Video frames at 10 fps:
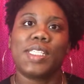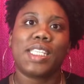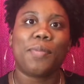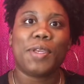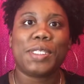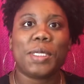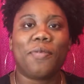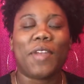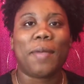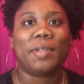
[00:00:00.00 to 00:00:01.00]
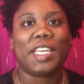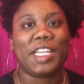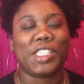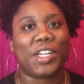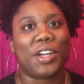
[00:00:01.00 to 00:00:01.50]
What's up, YouTube family?
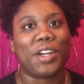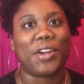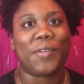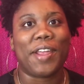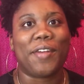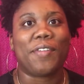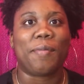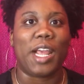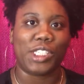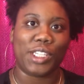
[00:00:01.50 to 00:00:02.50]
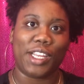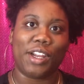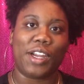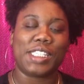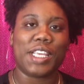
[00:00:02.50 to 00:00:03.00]
It's your girl Korea from Naturally
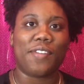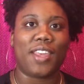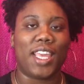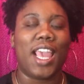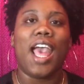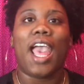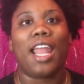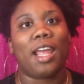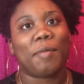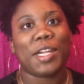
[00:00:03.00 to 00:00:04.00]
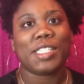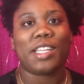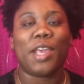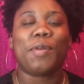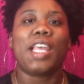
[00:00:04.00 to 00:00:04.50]
Adorned TV, and I'm here
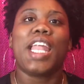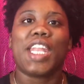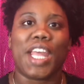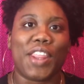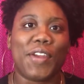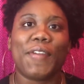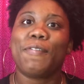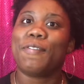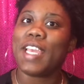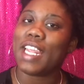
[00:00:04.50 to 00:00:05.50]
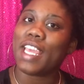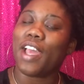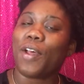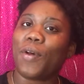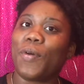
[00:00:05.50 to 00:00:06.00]
today with another
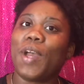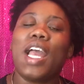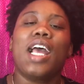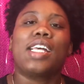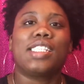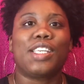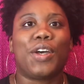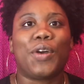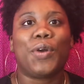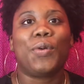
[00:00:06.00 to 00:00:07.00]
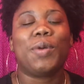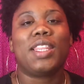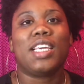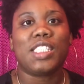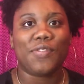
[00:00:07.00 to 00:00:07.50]
video. So
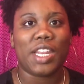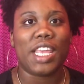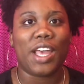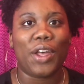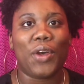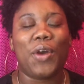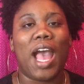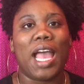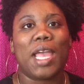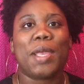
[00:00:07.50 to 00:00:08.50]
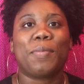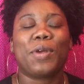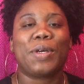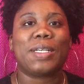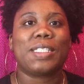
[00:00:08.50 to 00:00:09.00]
with this video, I am
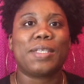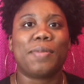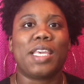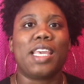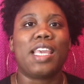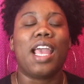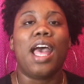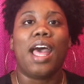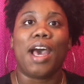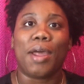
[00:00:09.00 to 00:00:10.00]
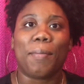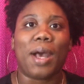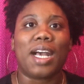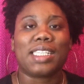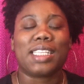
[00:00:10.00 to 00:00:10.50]
going to be
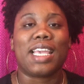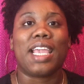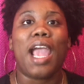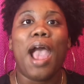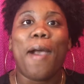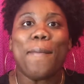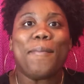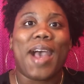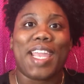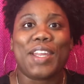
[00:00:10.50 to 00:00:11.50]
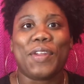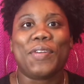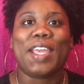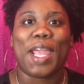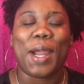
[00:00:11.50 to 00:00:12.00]
unboxing my
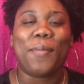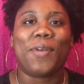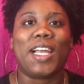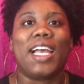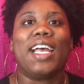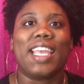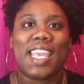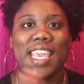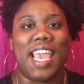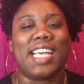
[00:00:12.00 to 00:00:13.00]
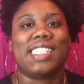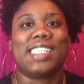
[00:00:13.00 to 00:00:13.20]
new camera. Yes,